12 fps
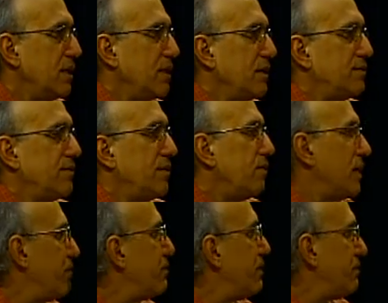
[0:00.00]
so
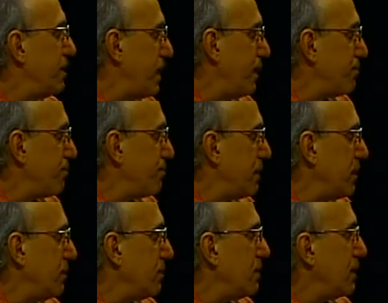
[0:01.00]
I'm giving up, you
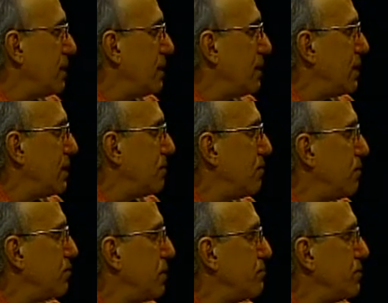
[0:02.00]
know. Uh,
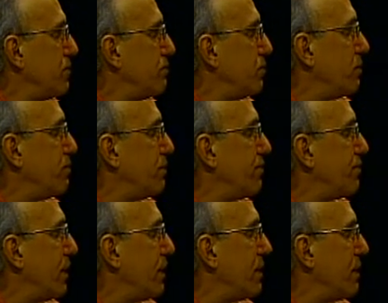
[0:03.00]
what well, would, Henry what would David
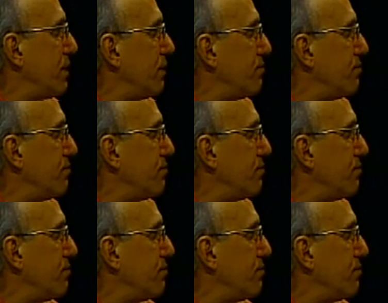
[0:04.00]
say Thoreau